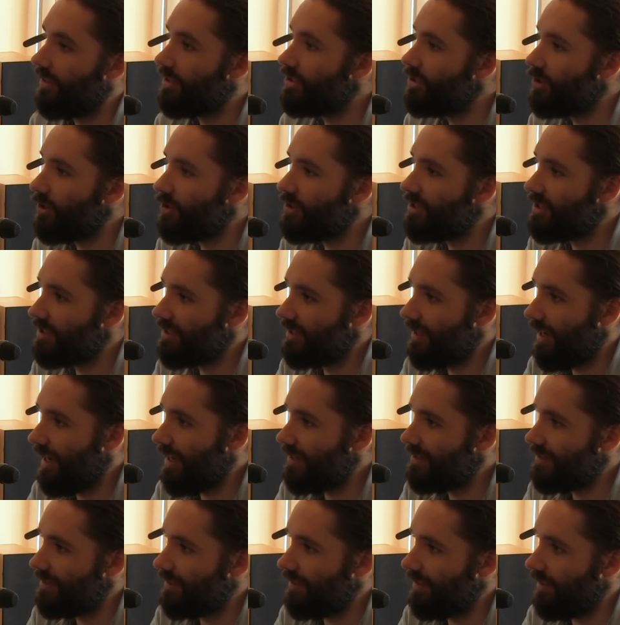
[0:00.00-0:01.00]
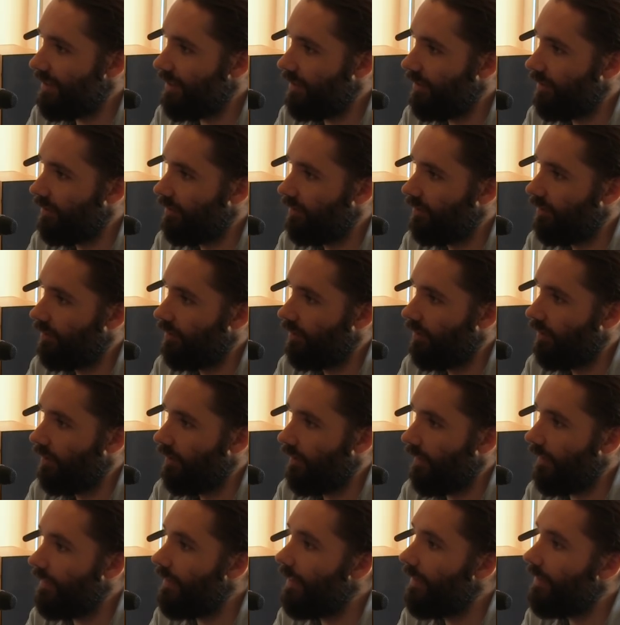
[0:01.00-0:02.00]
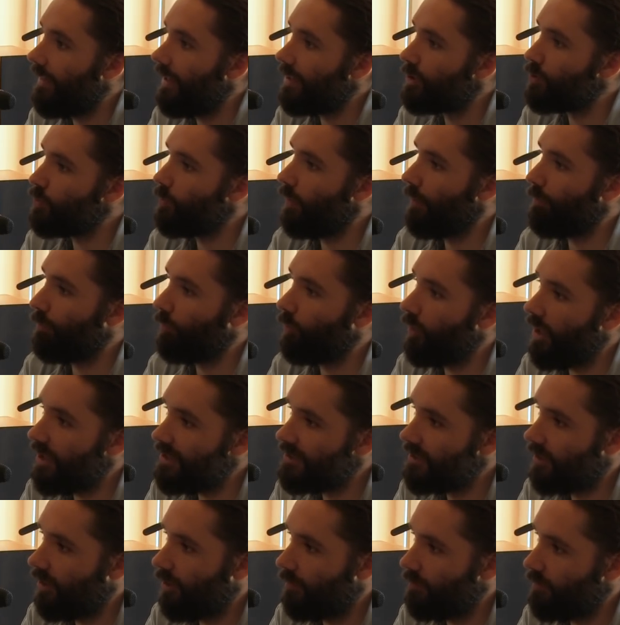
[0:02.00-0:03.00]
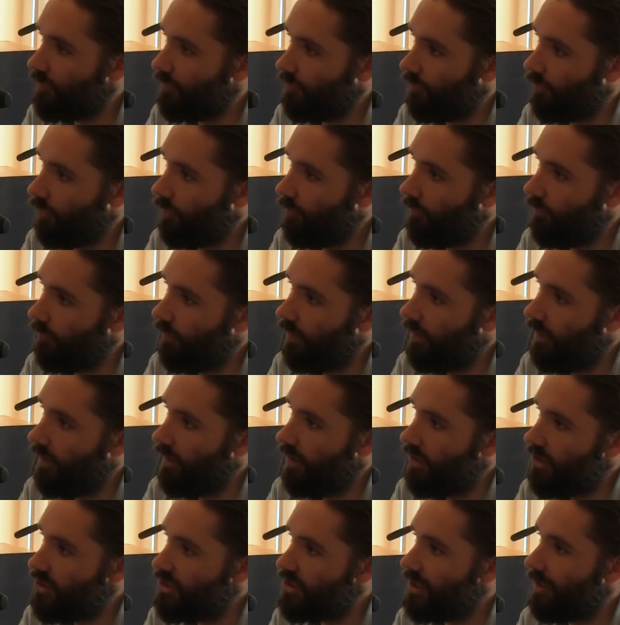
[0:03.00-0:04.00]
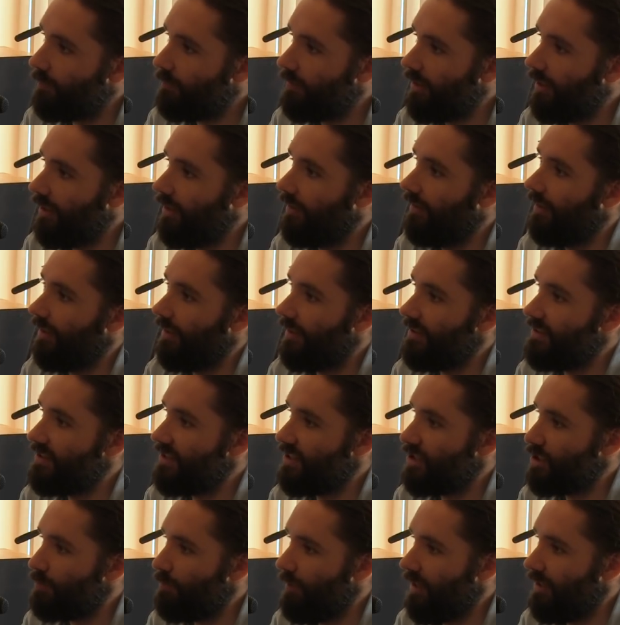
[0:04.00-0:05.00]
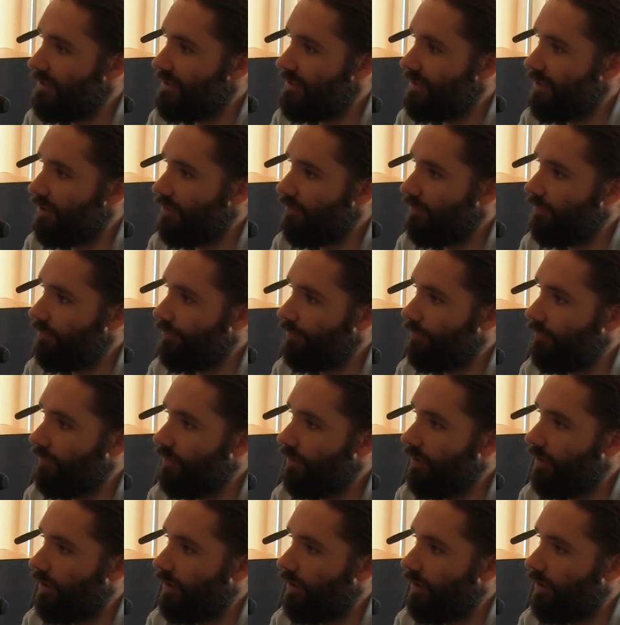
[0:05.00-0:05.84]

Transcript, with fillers: there's no scarcity. No. And that, that's where price comes from. Yes. Exactly. Something that is expensive.